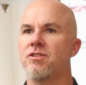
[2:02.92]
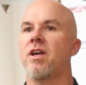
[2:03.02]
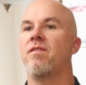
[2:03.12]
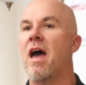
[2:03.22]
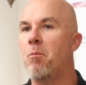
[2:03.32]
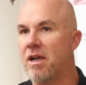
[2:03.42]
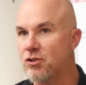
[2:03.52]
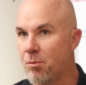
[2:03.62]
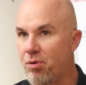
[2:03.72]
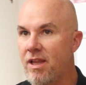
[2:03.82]
is going to say, that
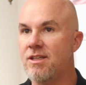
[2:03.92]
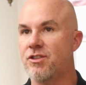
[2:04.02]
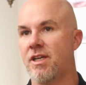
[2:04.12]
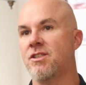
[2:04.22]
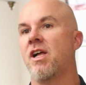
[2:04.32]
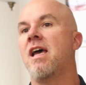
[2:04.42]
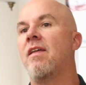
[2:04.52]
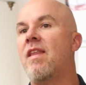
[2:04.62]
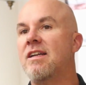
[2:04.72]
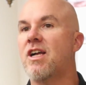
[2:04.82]
makes complete sense.
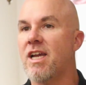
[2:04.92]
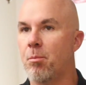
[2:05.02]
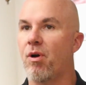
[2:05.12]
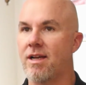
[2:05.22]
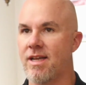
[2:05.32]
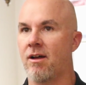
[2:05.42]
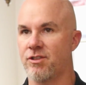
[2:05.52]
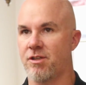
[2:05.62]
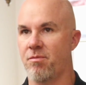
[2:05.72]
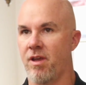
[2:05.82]
That's how you break
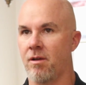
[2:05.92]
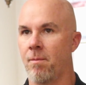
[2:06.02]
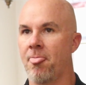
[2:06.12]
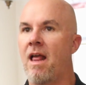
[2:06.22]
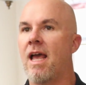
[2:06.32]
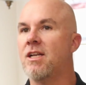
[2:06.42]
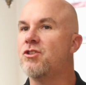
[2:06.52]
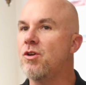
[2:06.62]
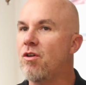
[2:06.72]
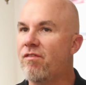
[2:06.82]
down something.
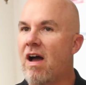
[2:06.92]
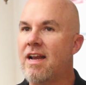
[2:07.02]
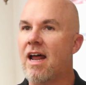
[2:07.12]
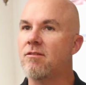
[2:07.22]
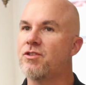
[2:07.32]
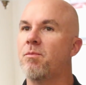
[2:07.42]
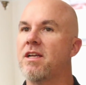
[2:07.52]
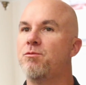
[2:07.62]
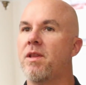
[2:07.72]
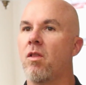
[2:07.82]
And so you find out if
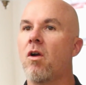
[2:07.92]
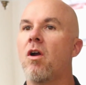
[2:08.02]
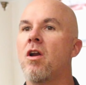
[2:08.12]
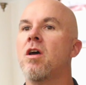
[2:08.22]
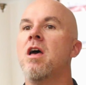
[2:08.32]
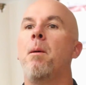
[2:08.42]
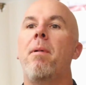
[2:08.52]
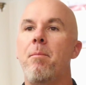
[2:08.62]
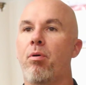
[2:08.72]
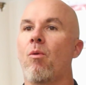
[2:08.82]
something's been learned
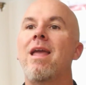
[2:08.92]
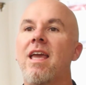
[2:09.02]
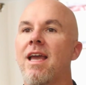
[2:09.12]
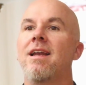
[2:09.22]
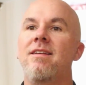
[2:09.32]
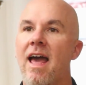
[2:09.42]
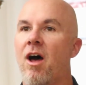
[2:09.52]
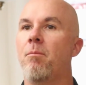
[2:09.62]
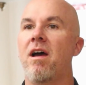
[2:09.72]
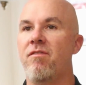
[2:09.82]
by breaking it
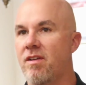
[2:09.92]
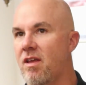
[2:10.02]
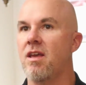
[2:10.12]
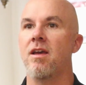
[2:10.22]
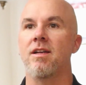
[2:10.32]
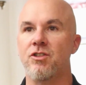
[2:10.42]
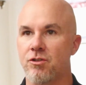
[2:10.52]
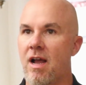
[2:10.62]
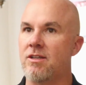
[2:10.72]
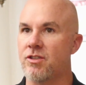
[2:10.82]
down by fatigue and
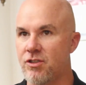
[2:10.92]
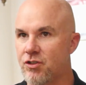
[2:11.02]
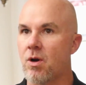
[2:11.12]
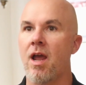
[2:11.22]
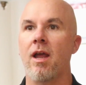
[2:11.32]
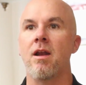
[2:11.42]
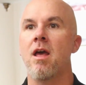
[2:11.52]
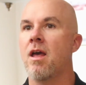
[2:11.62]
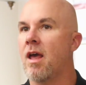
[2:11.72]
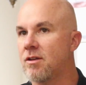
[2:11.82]
stress and strain and
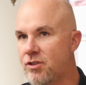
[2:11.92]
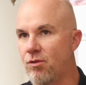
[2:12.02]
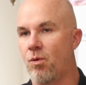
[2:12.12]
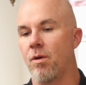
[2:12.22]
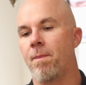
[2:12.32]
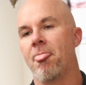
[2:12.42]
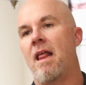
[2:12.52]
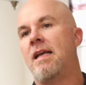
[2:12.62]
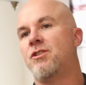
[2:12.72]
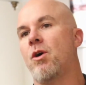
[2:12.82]
so forth.
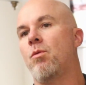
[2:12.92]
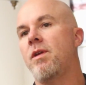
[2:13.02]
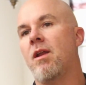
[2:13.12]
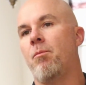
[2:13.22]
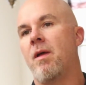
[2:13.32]
So,